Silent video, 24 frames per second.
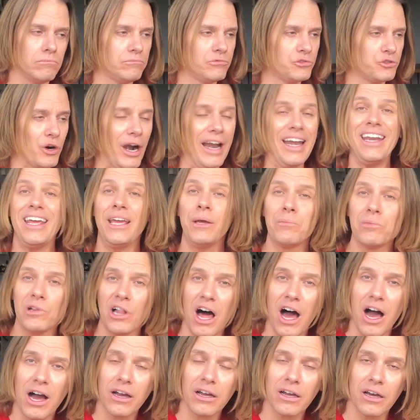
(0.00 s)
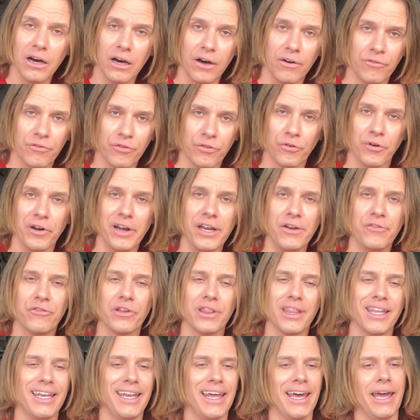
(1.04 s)
training block of 3 for
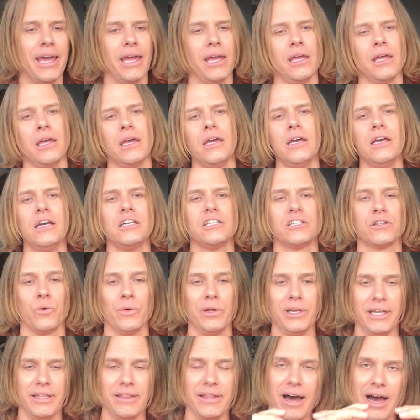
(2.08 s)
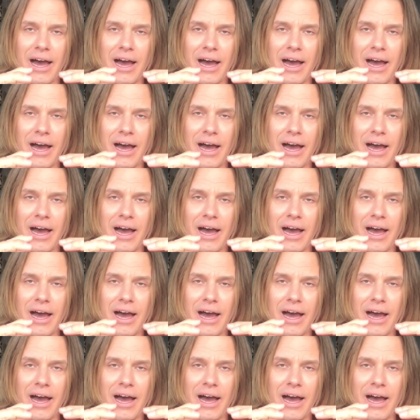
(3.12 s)
the day. So we did the